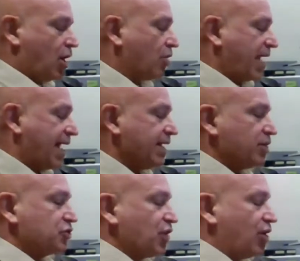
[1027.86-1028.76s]
Okay.
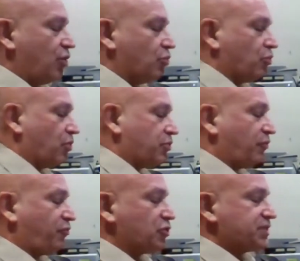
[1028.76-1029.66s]
So the
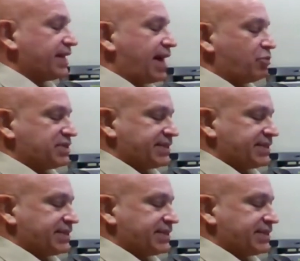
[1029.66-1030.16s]
first thing I would